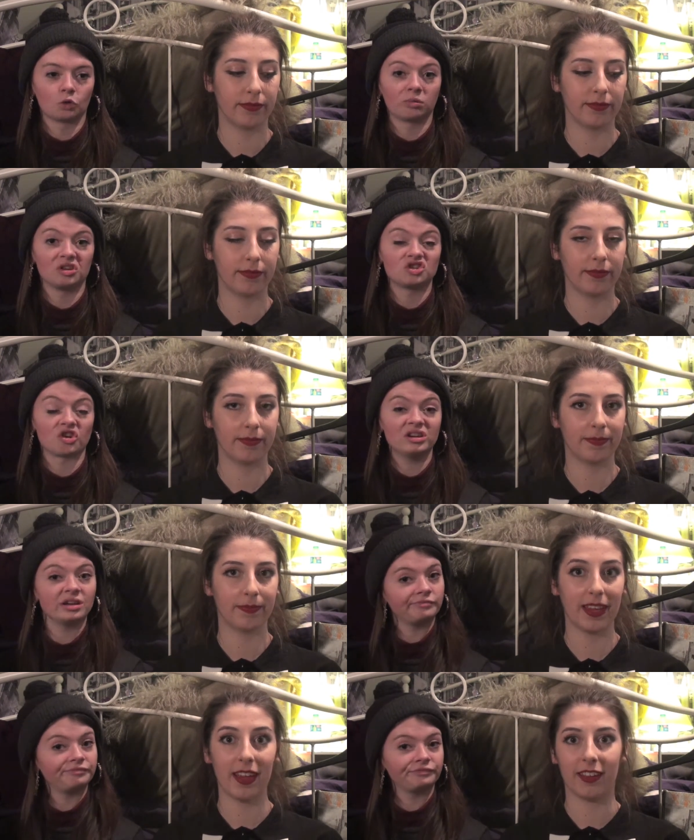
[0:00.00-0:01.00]
Speaker 1: Hope you enjoyed
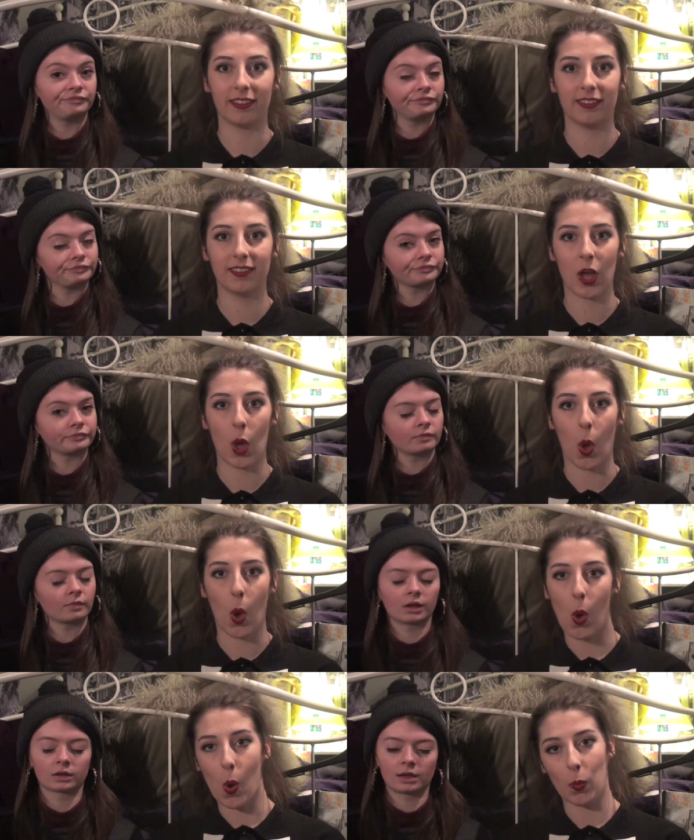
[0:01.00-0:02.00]
it. Yeah,
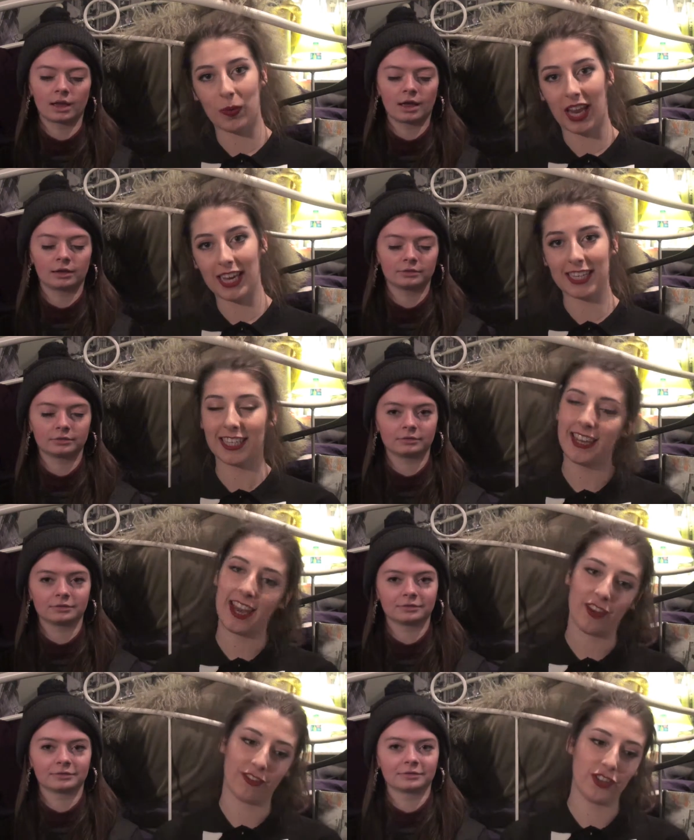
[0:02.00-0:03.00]
hope you liked it.
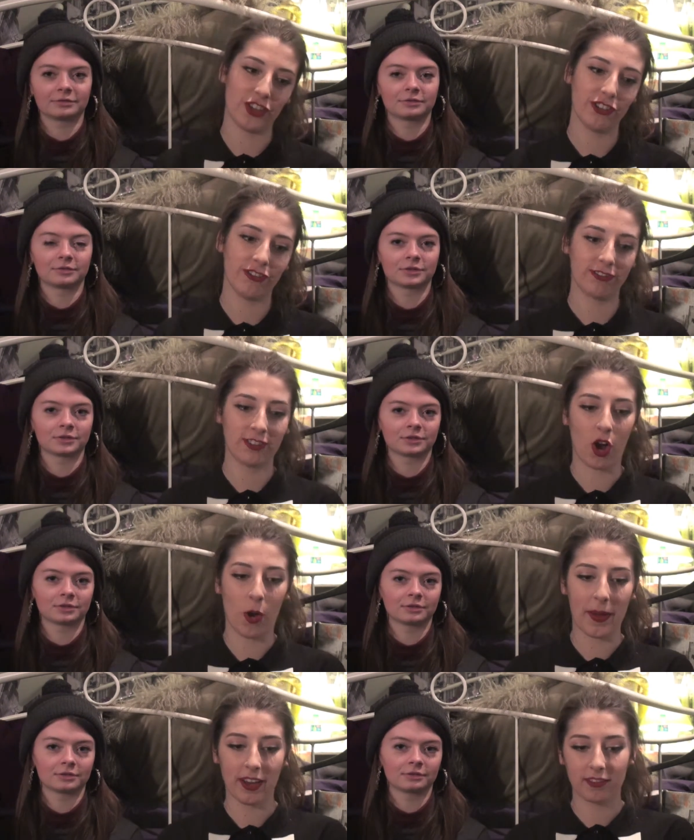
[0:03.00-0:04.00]
If you do,
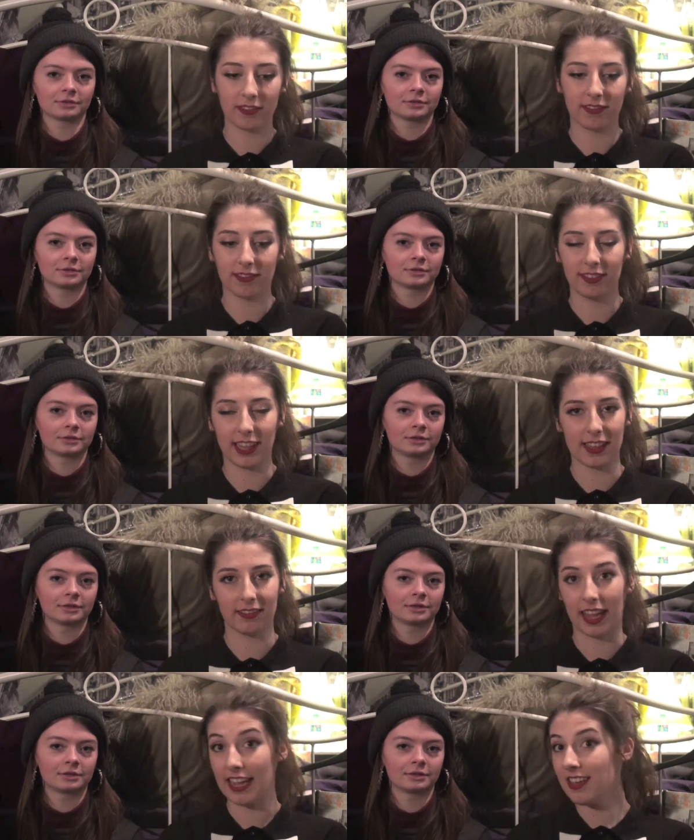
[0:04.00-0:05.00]
comment,
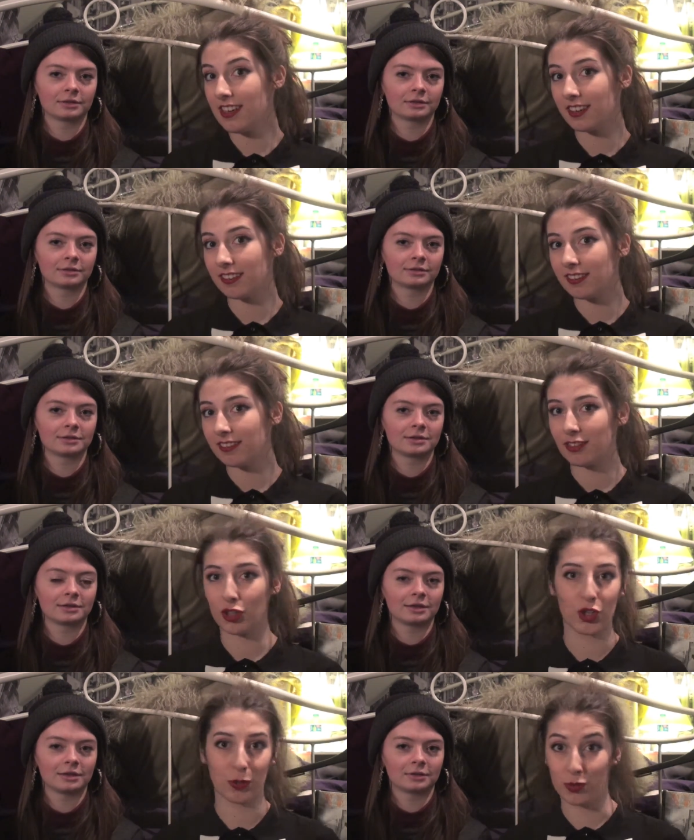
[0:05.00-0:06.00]
like,
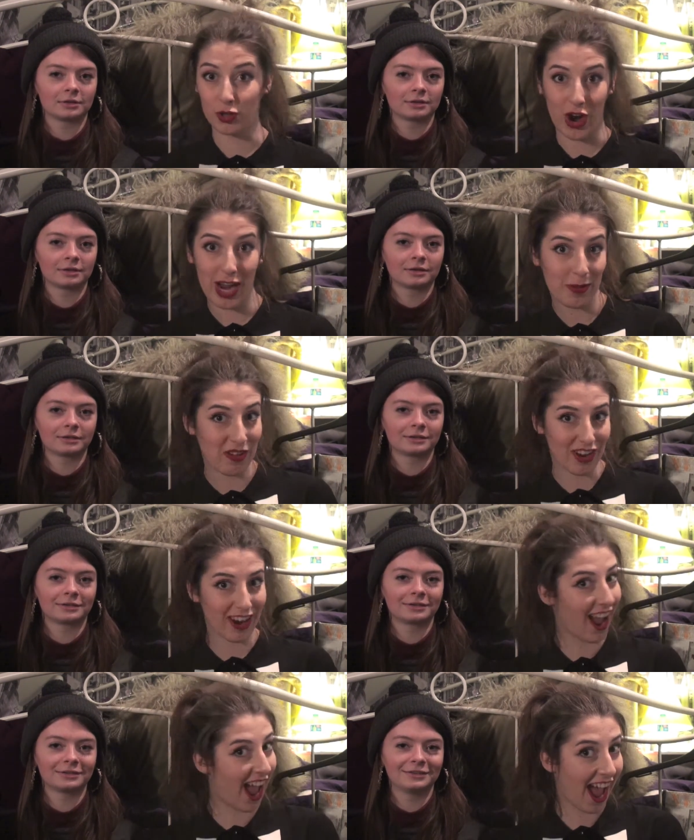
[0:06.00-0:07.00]
subscribe even.
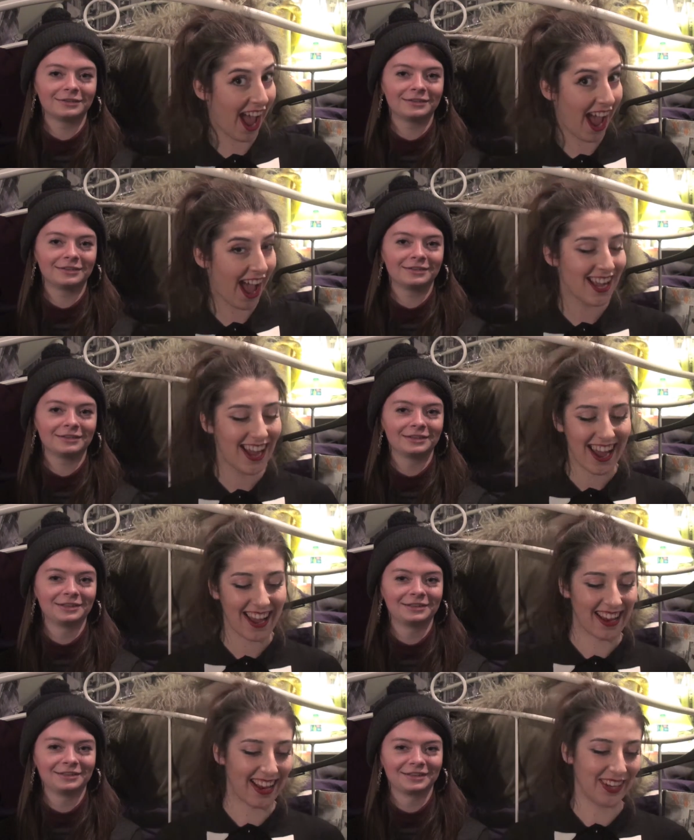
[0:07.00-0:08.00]

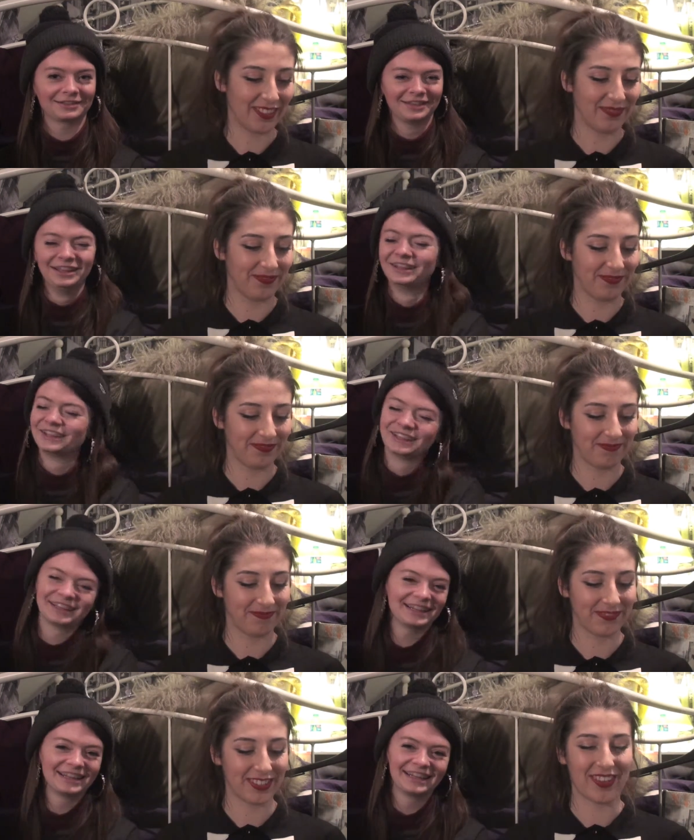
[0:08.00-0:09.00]
If
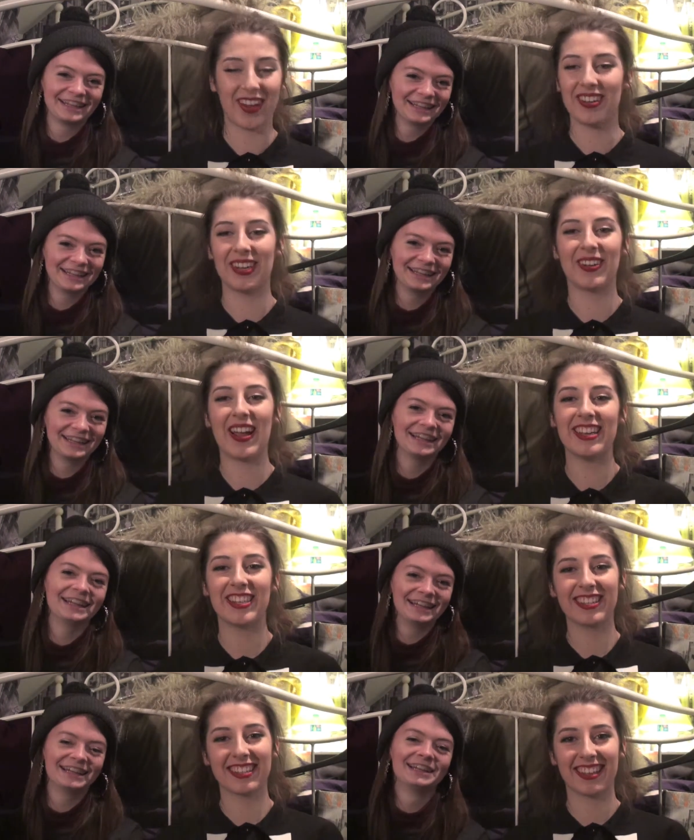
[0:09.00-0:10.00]
you have any
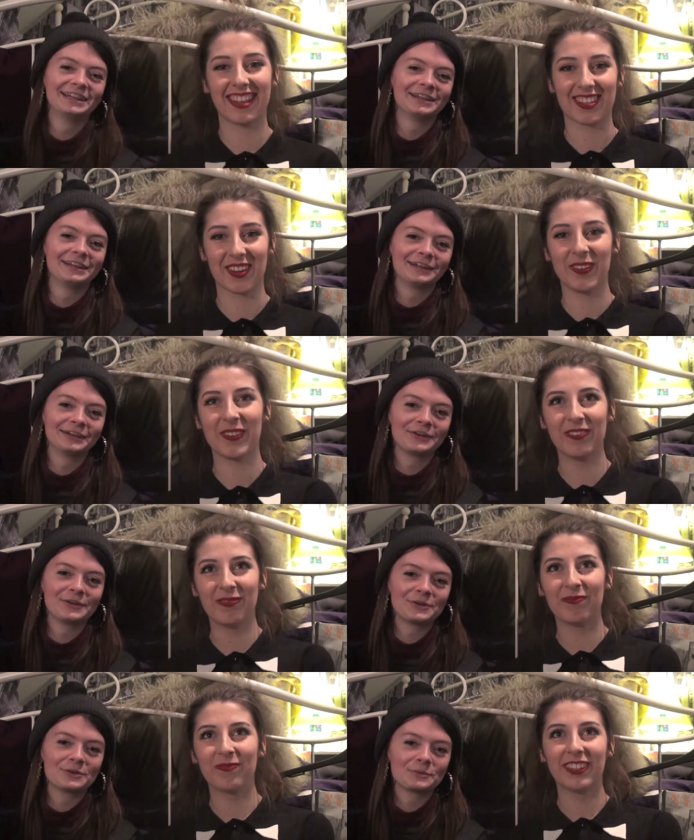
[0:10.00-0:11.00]
questions let us know,
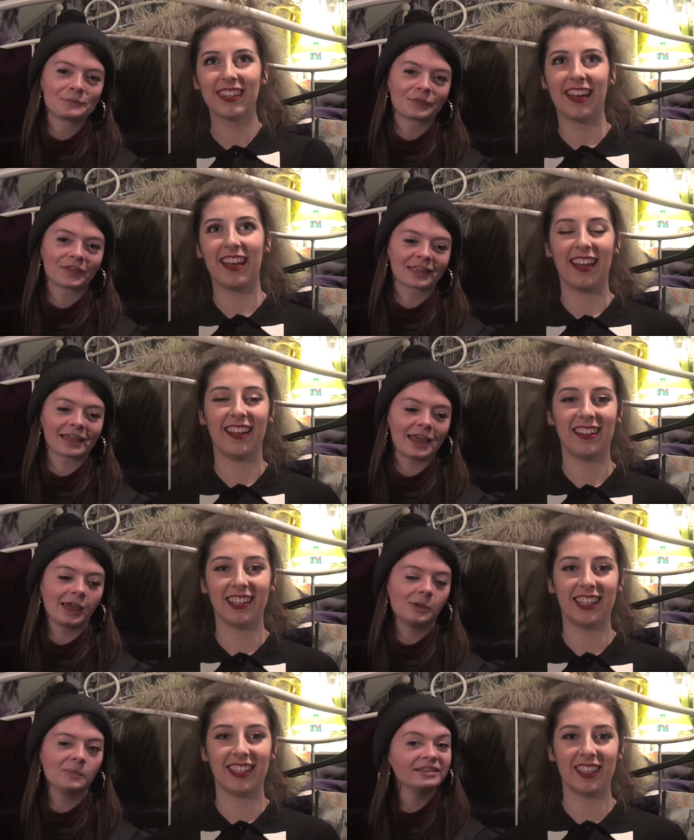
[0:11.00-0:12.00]

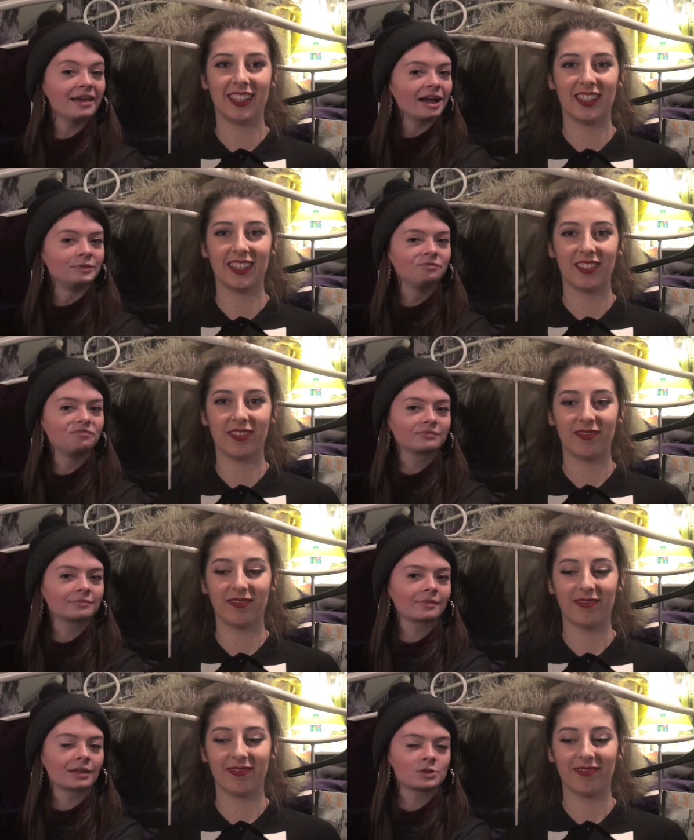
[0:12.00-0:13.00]
and yeah.
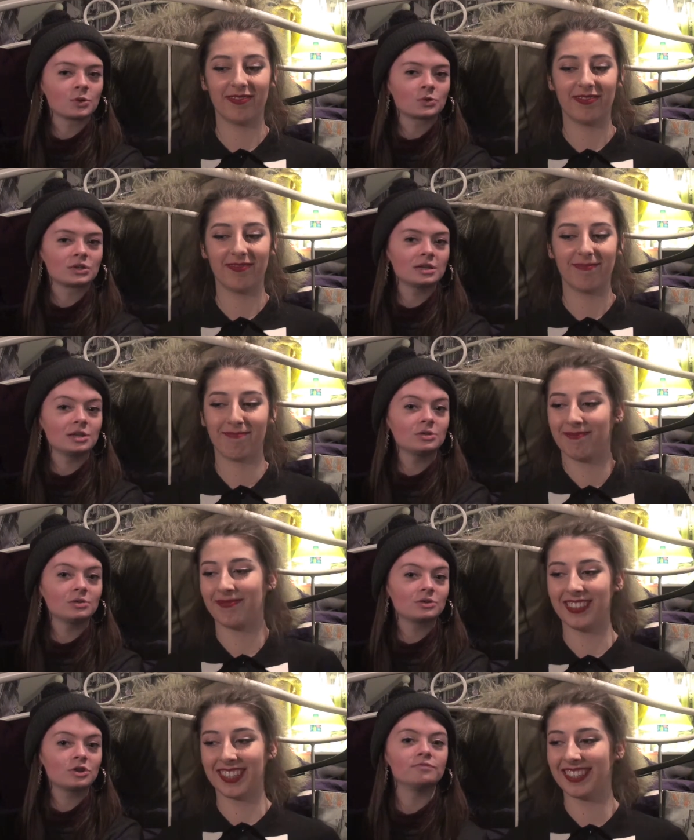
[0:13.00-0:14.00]
So see
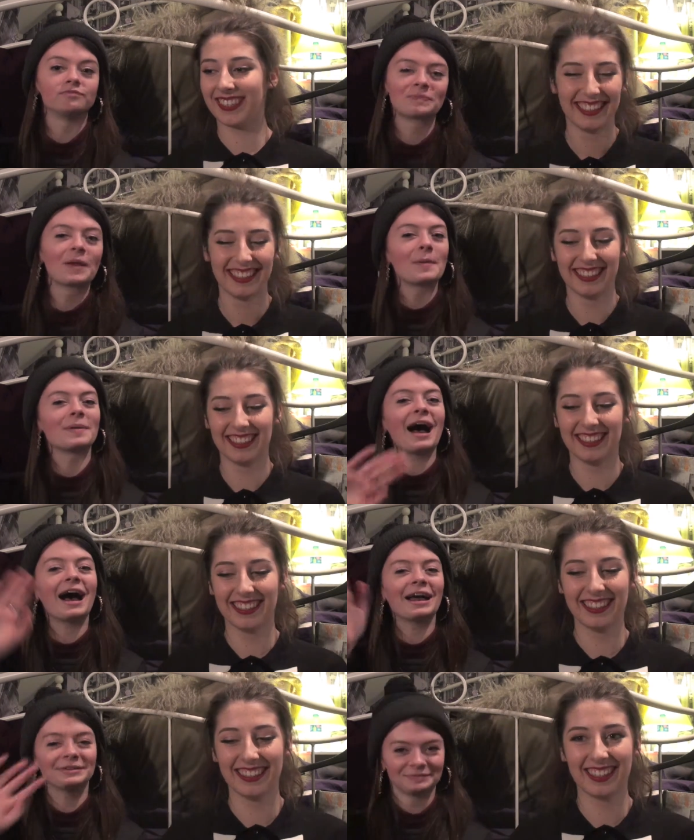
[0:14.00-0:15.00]
you soon.
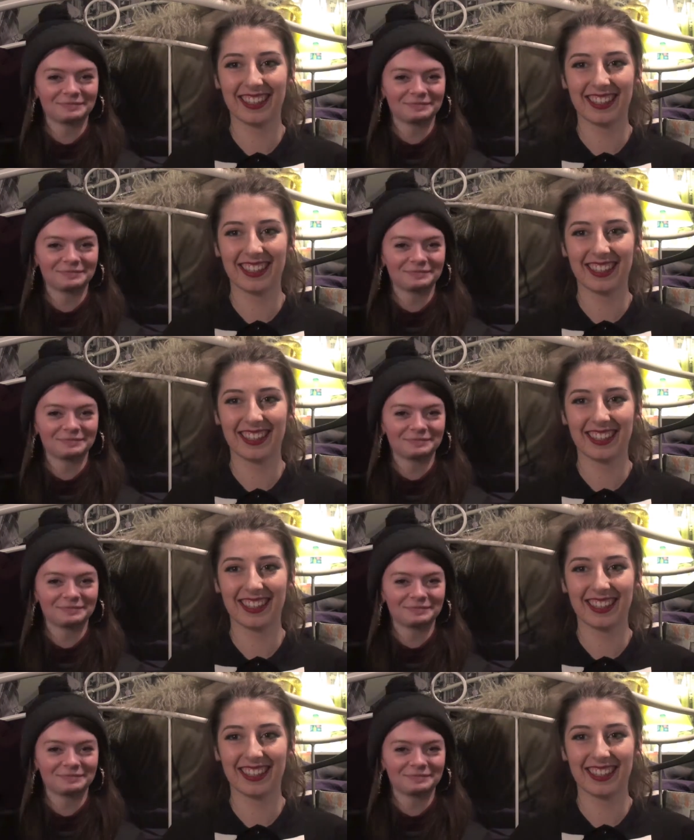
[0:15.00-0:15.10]
Bye!